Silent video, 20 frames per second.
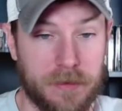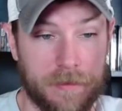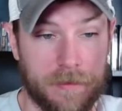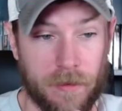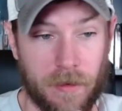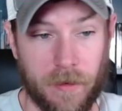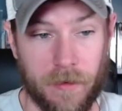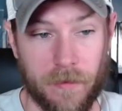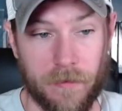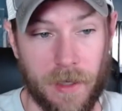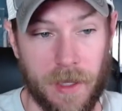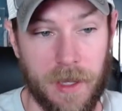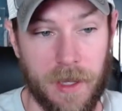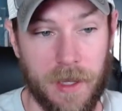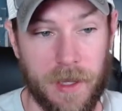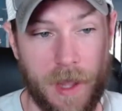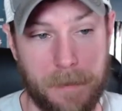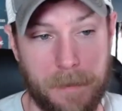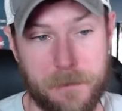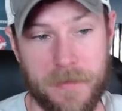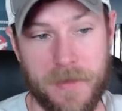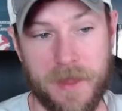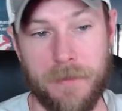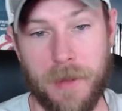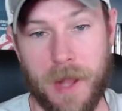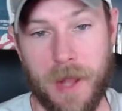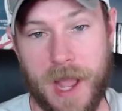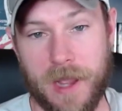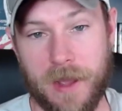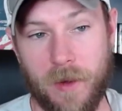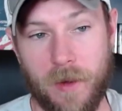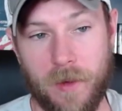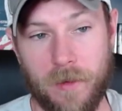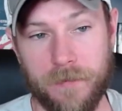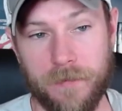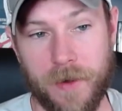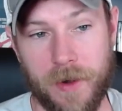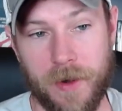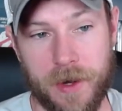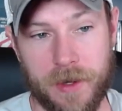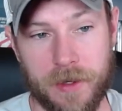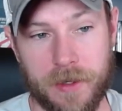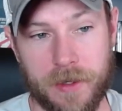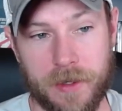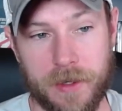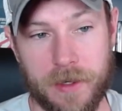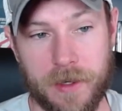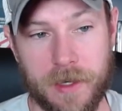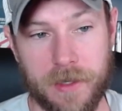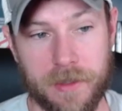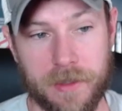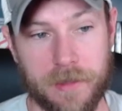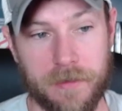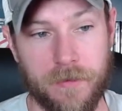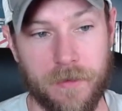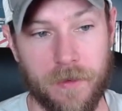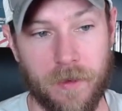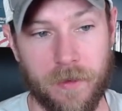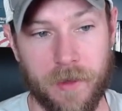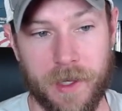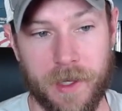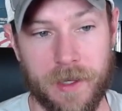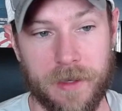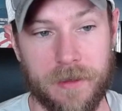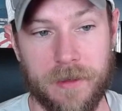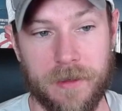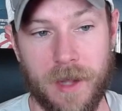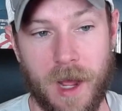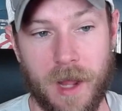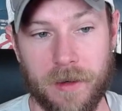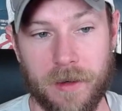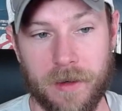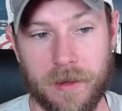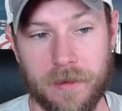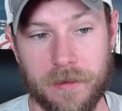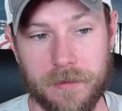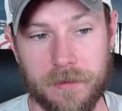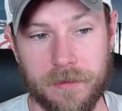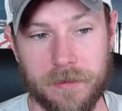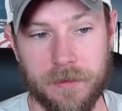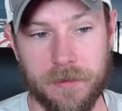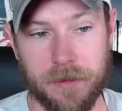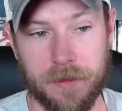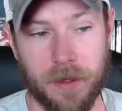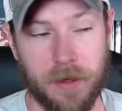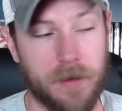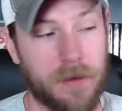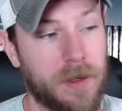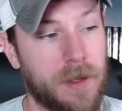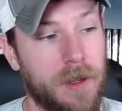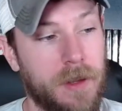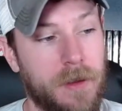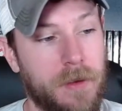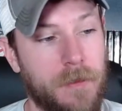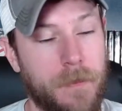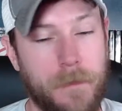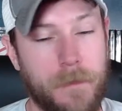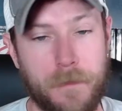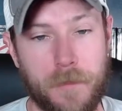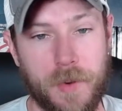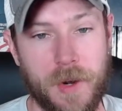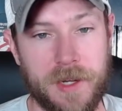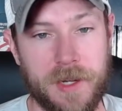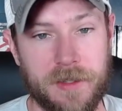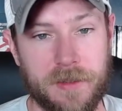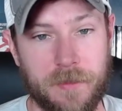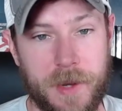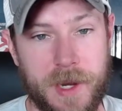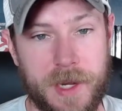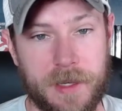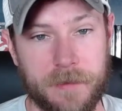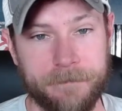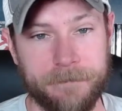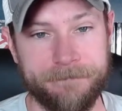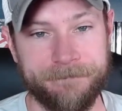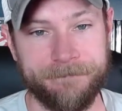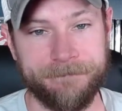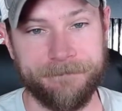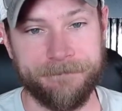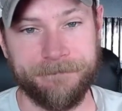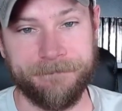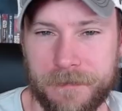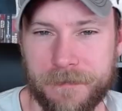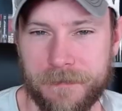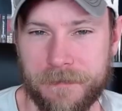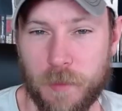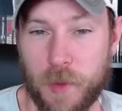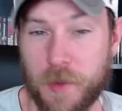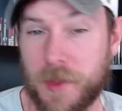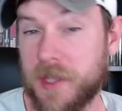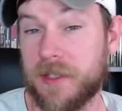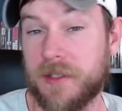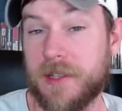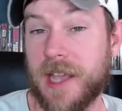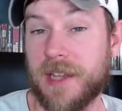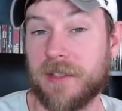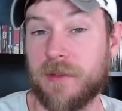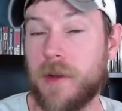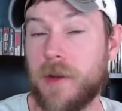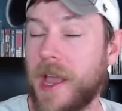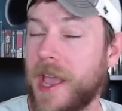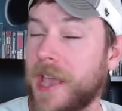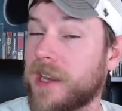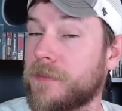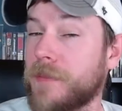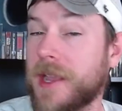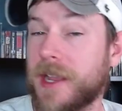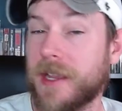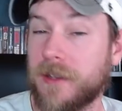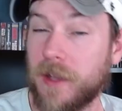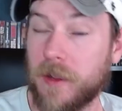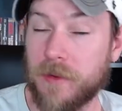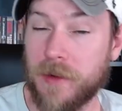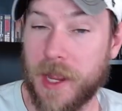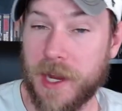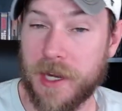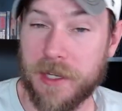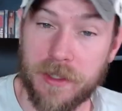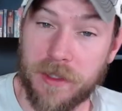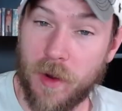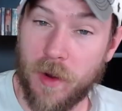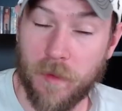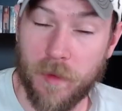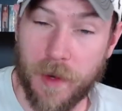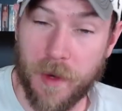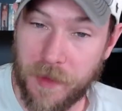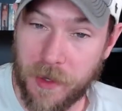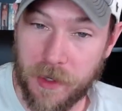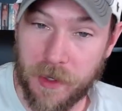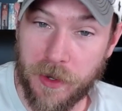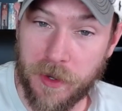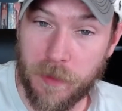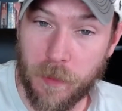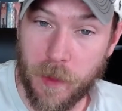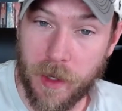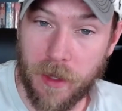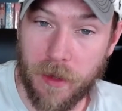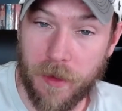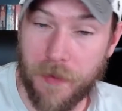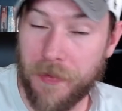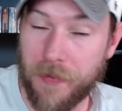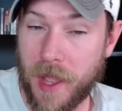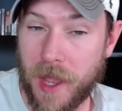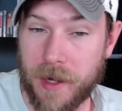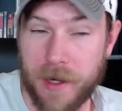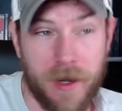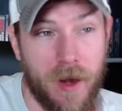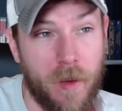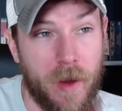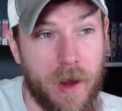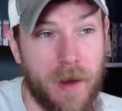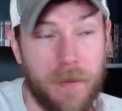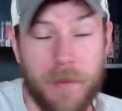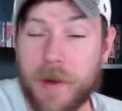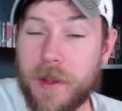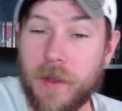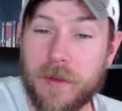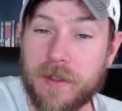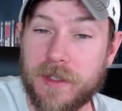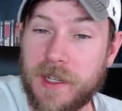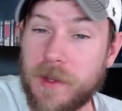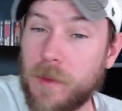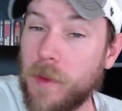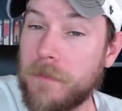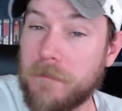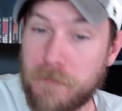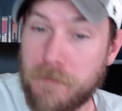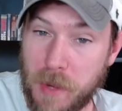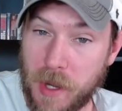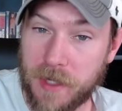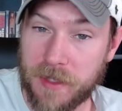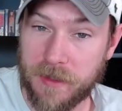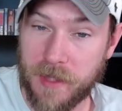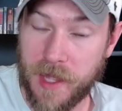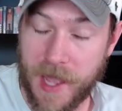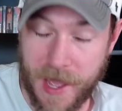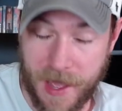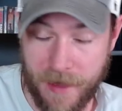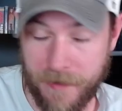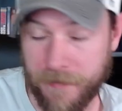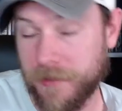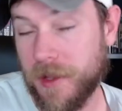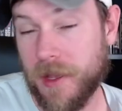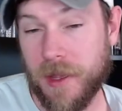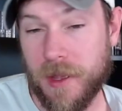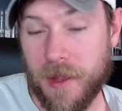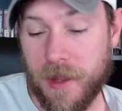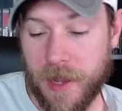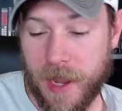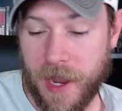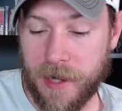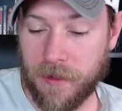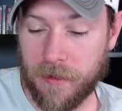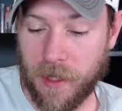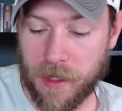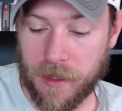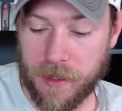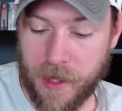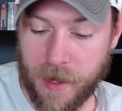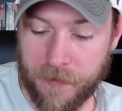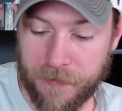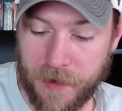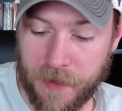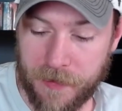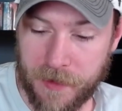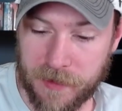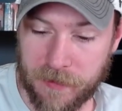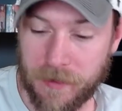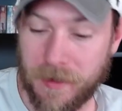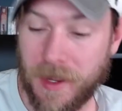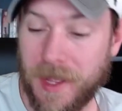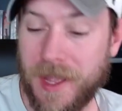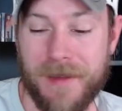So, yep, The Black Hole, very good condition for only $1, so pretty sweet. With this next one, I had to make a donation over at the Goodwill and thought, you know what, I'm going to go see what books they have. And luckily I found this one.